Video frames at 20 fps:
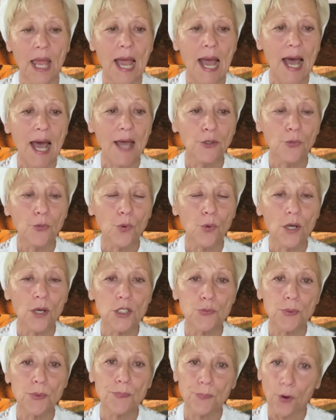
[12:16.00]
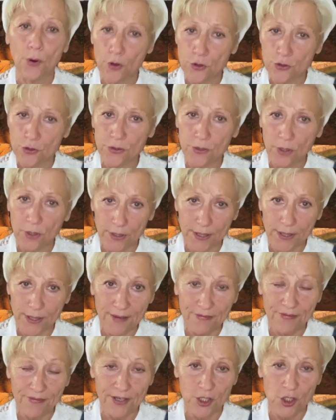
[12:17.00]
Otherwise, we poison our
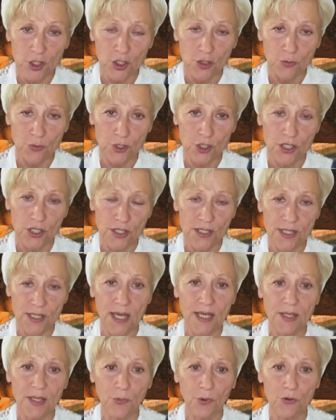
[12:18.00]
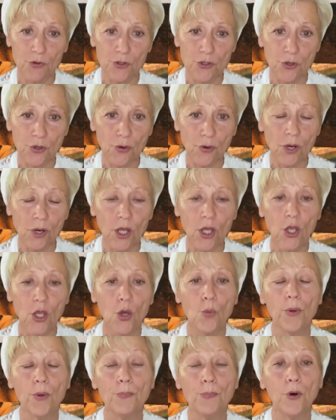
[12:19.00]
nefesh, which is the animal soul.
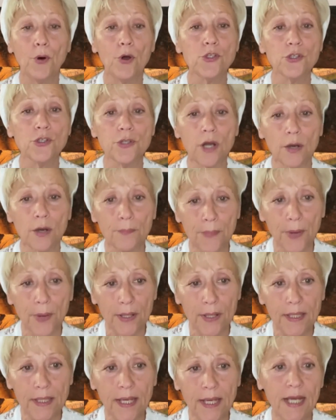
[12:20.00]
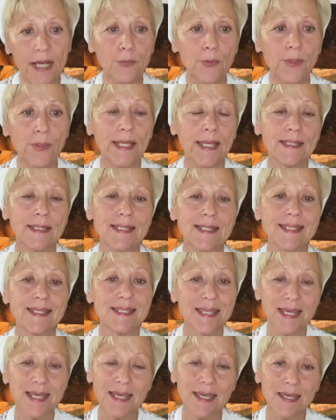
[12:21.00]
We poison our body and we get
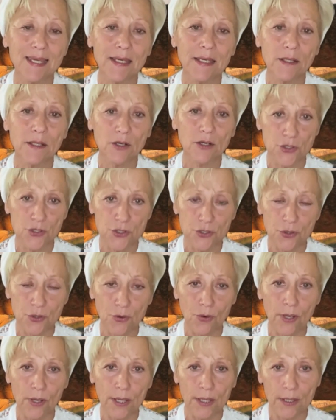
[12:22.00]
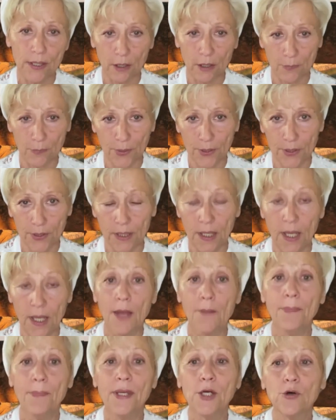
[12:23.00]
sick in our soul and our body
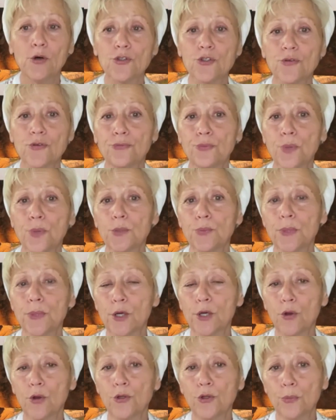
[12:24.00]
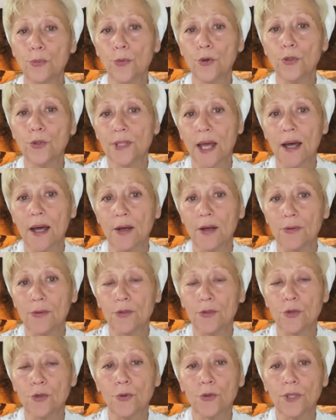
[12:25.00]
because of what we call the
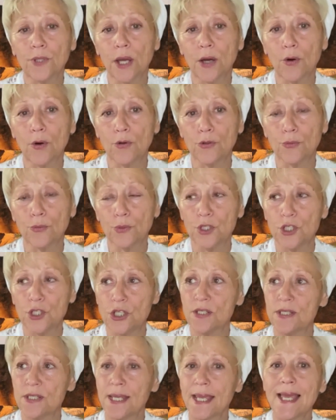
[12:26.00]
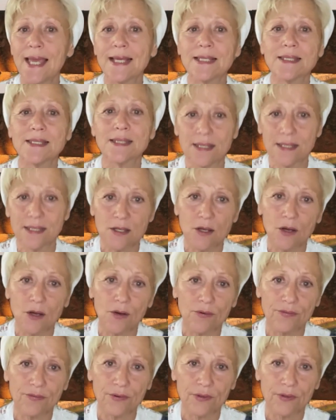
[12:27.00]
motarot, which is the excess of